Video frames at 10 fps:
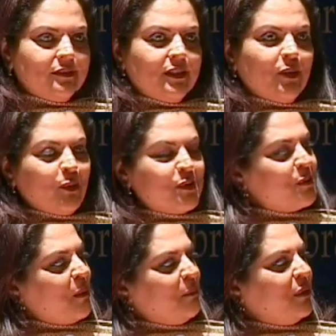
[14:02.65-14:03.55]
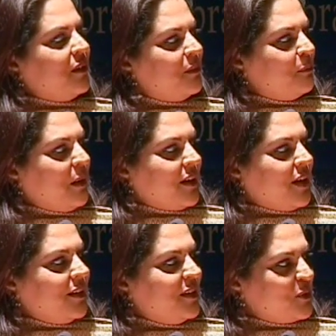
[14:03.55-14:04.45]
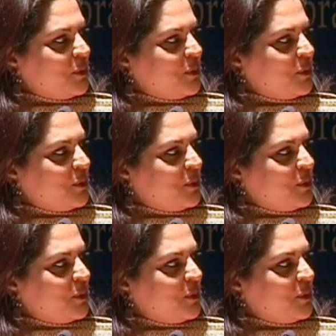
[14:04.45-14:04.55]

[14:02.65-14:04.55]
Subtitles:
They don't remember my run-ins